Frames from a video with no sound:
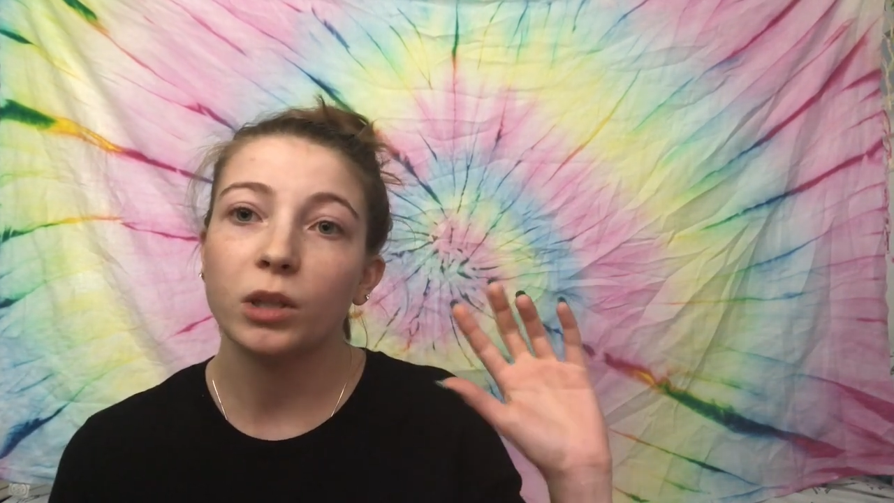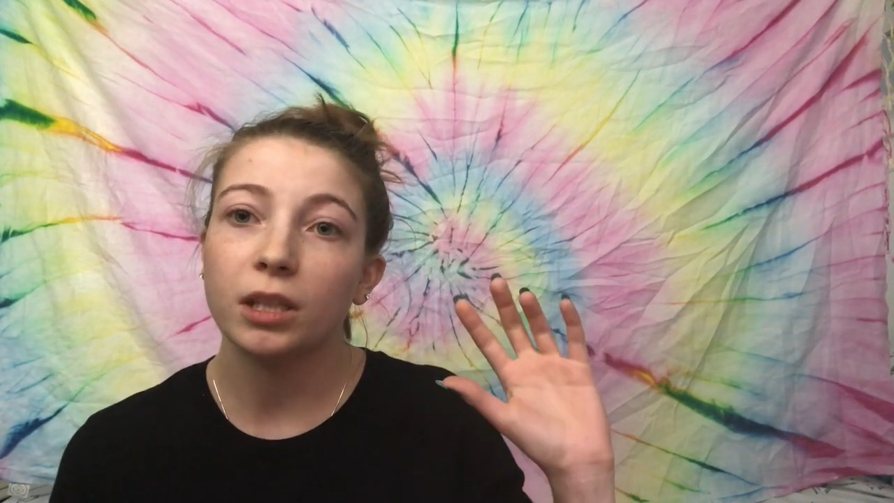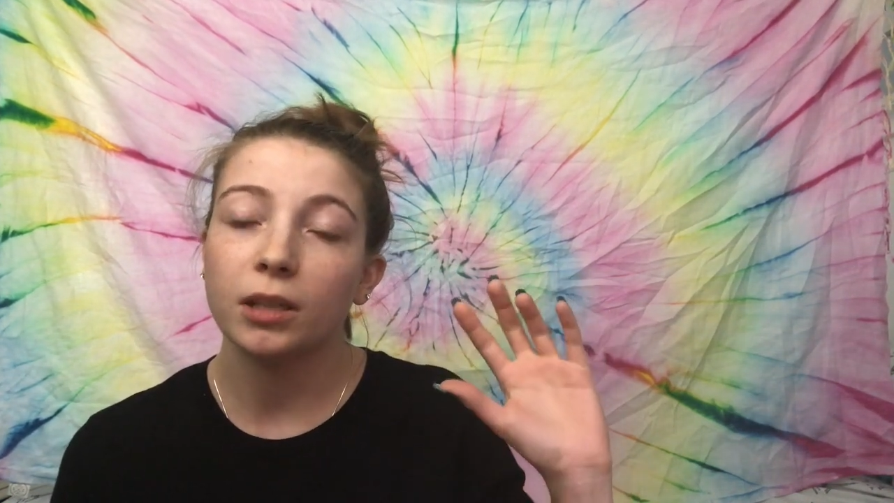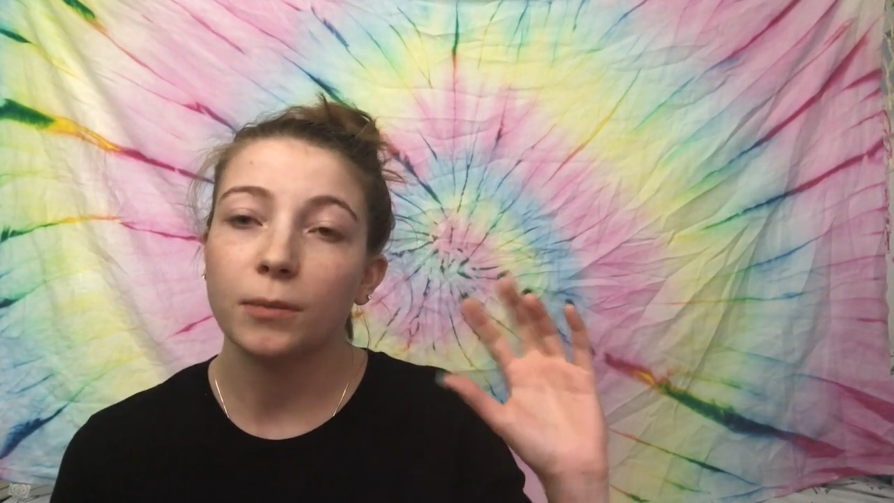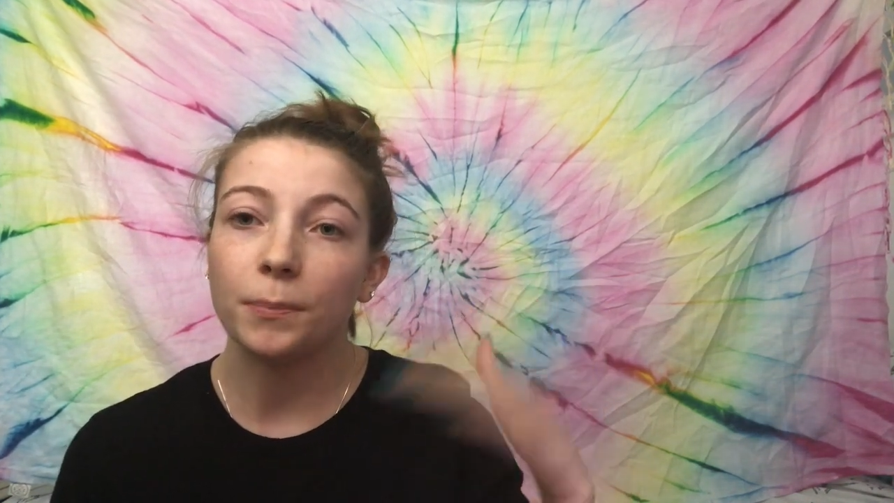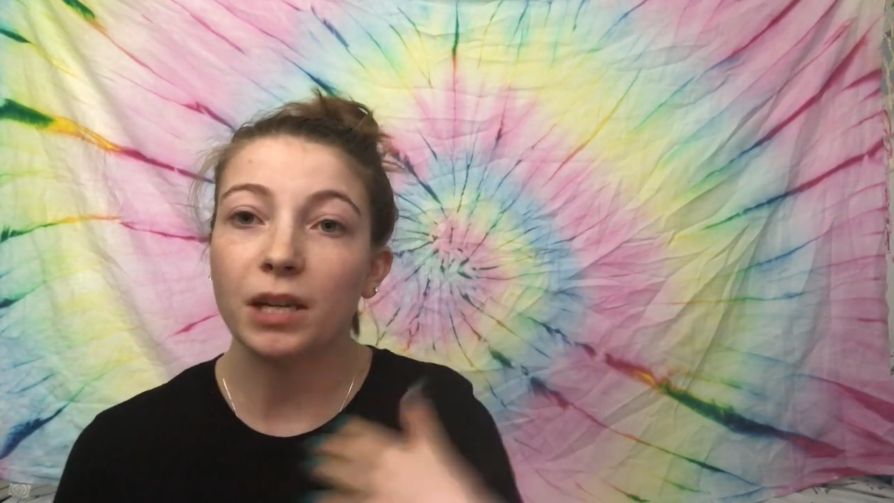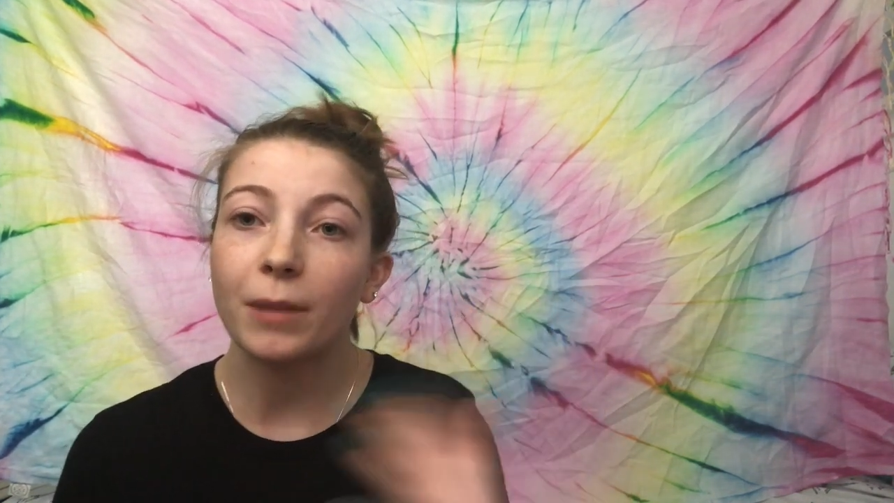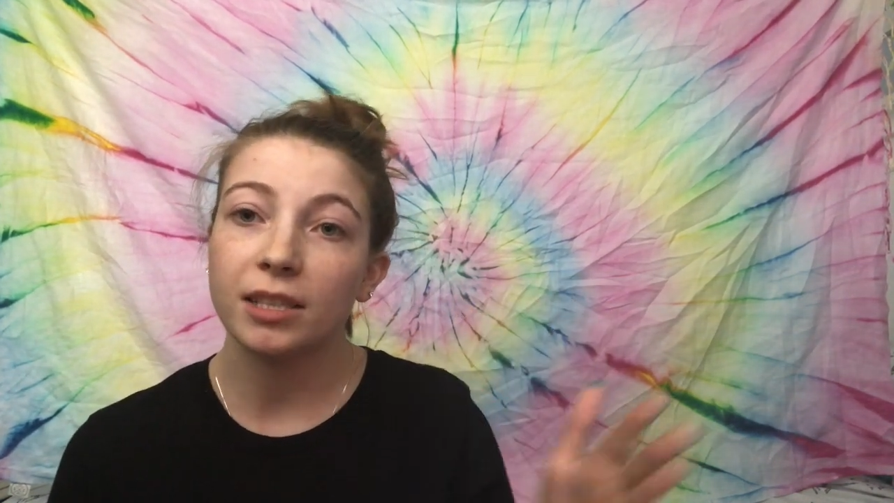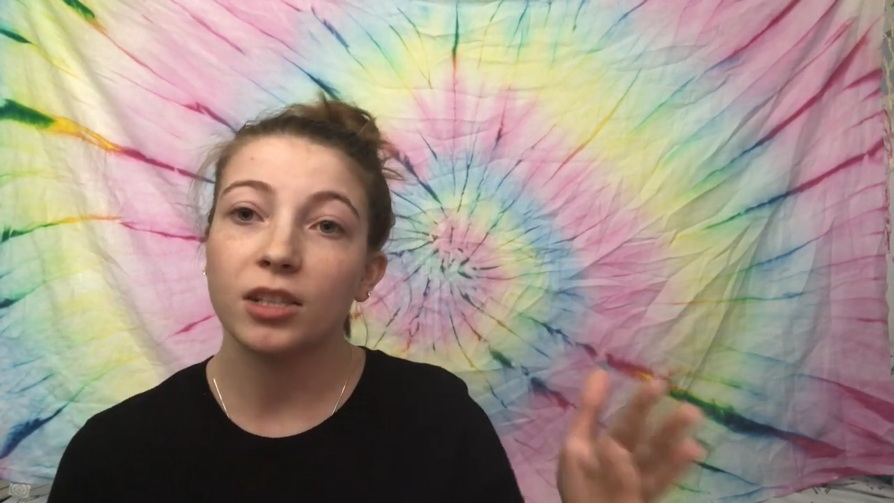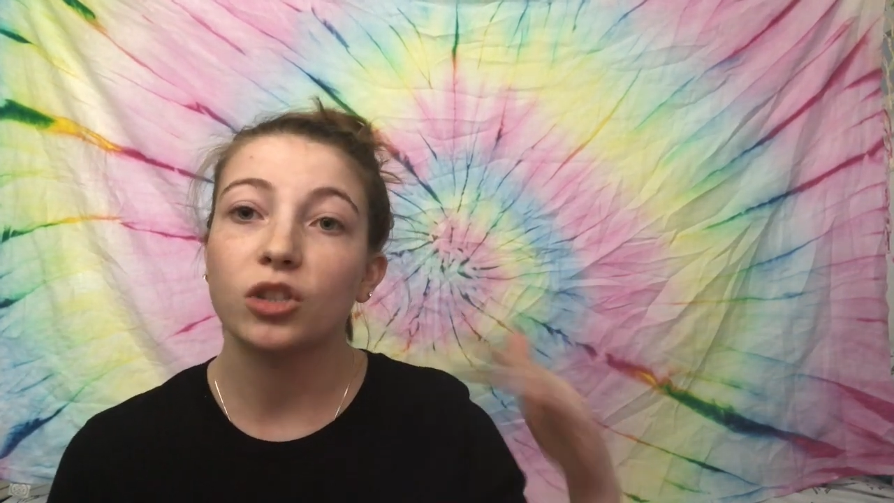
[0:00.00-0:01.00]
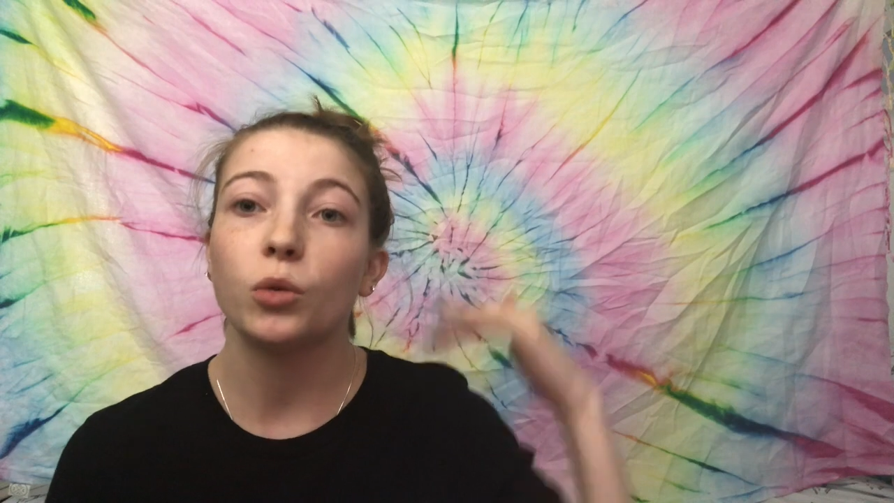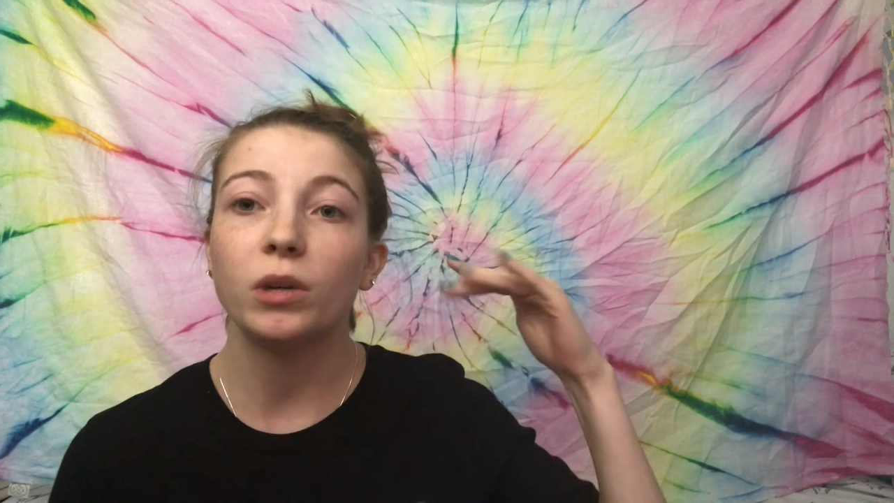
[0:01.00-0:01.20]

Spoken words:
me and my sister,